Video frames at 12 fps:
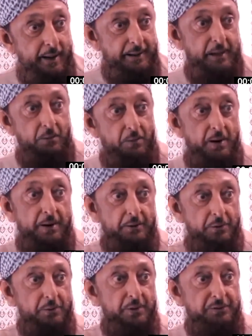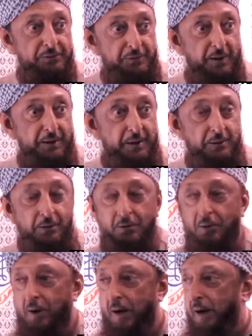Anyone who has studied the
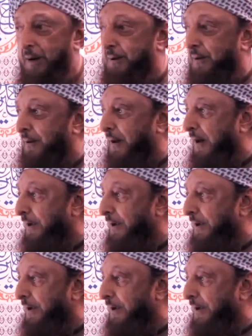Quran and